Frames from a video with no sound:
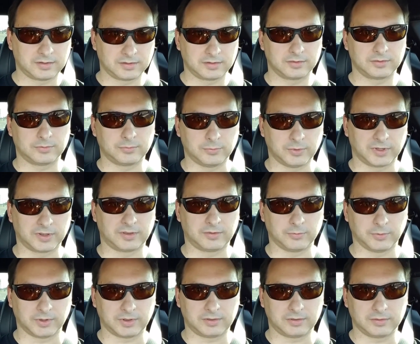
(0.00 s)
what
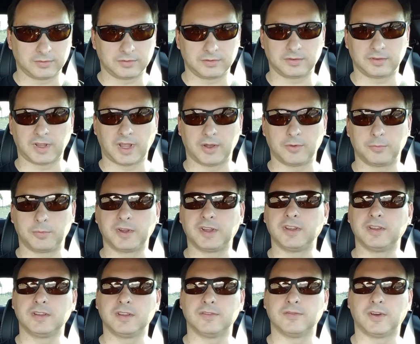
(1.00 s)
that will be
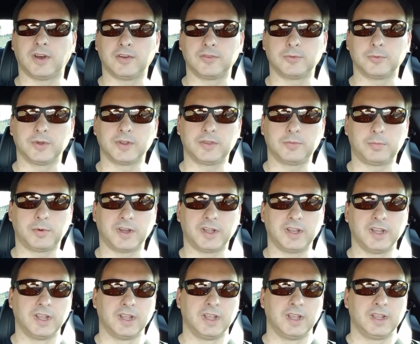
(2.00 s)
involved with. But
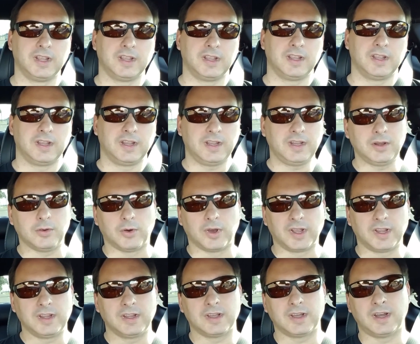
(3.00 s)

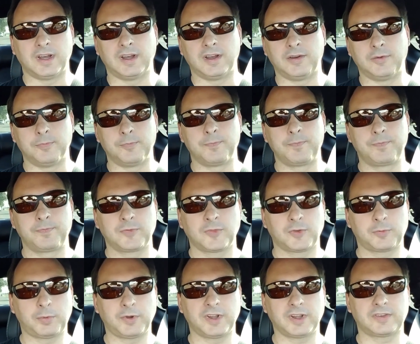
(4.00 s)
anyway, it's
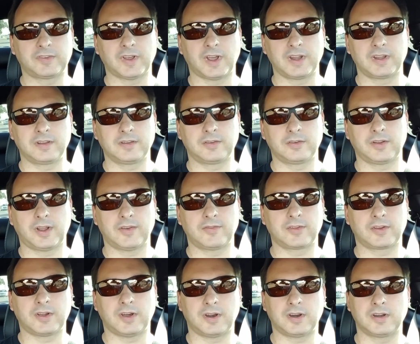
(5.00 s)
pretty exciting to have the
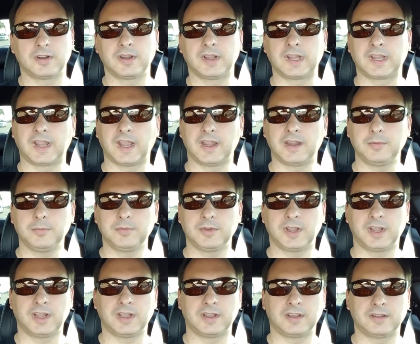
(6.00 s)
car in the game,
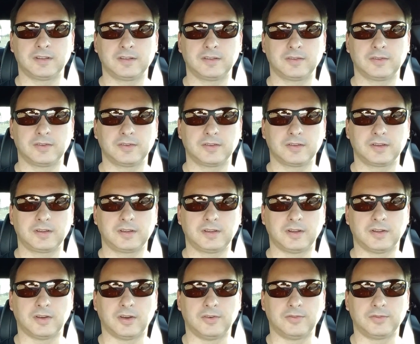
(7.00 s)
and
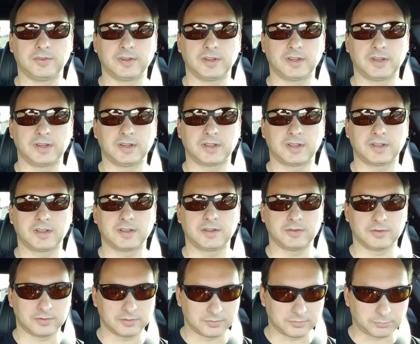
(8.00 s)
hopefully
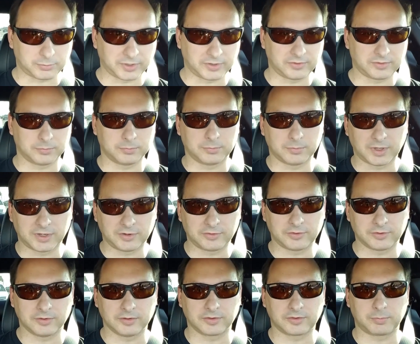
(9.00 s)
it'll bring some
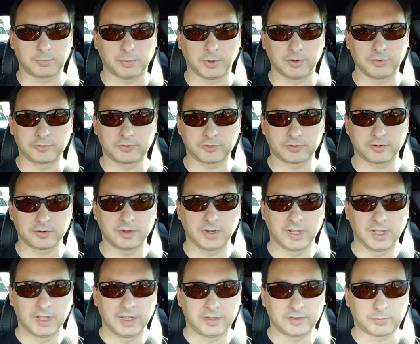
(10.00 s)
additional exposure.
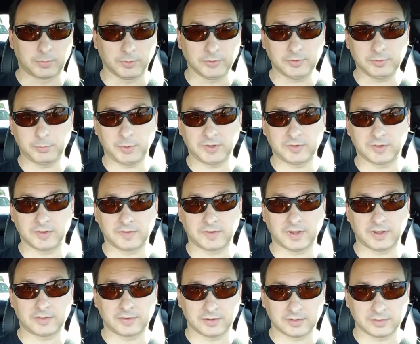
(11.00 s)
It's supposed to be sent
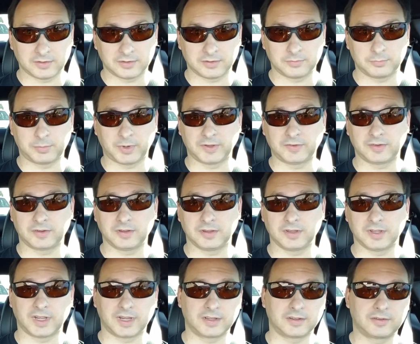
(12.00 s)
out to basically
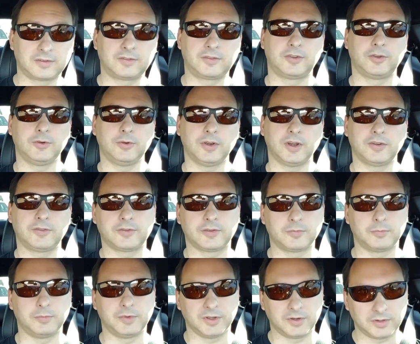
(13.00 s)
like 200
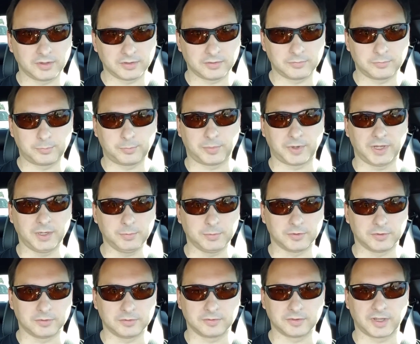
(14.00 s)
million
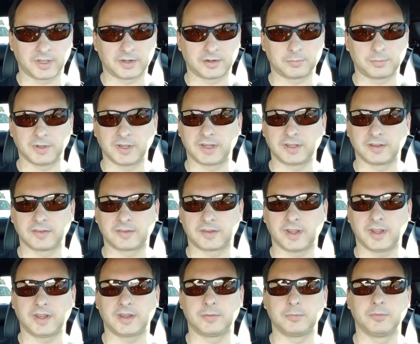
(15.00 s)
people that are playing this
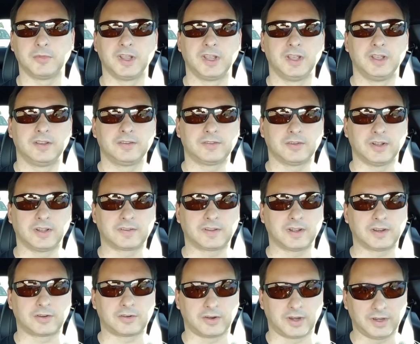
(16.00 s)
game. So that's kind
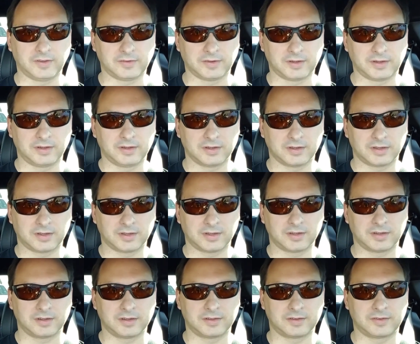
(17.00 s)
of crazy.
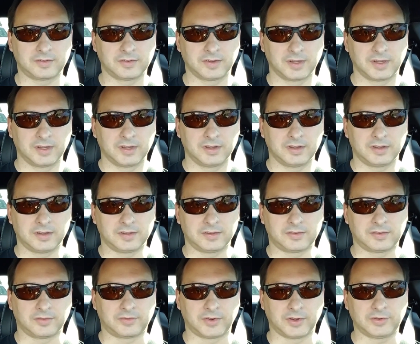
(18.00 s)
It's
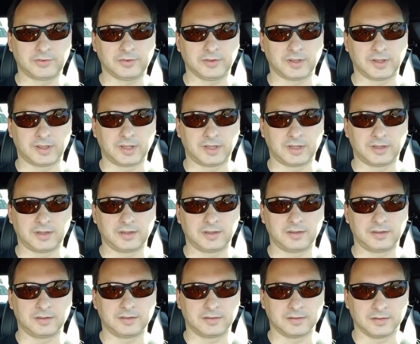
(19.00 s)
officially the
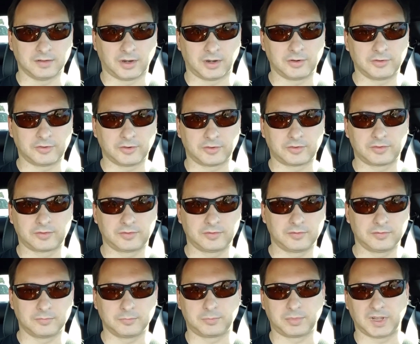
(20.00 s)
largest
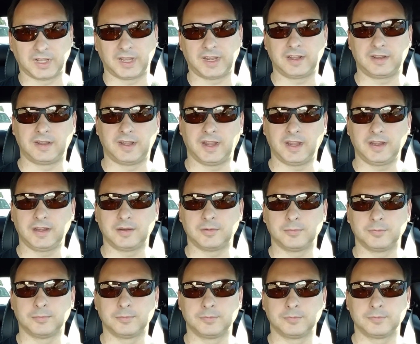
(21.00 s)
played
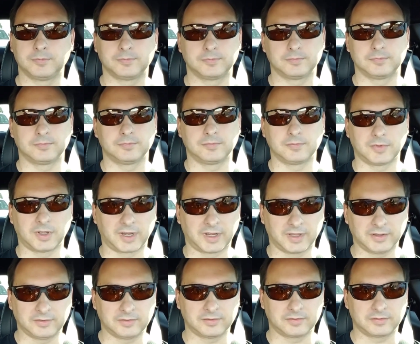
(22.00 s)
game, I
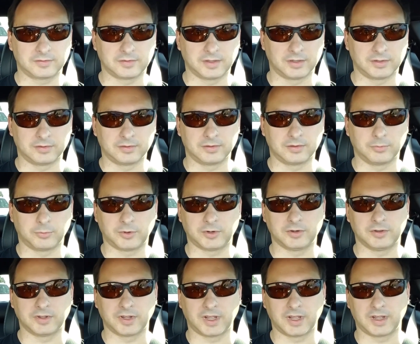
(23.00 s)
guess, in the
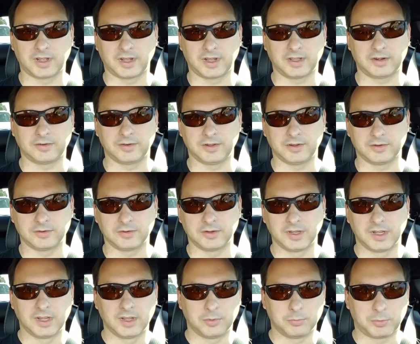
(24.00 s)
world. I don't know,
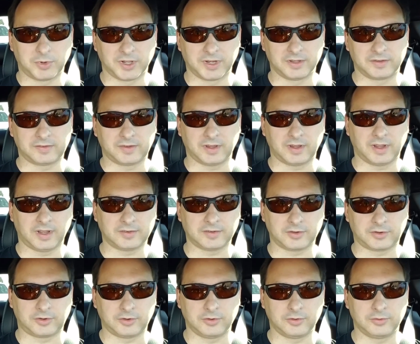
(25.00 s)
but it has a
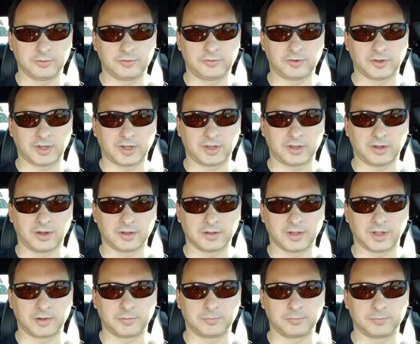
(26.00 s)
huge online,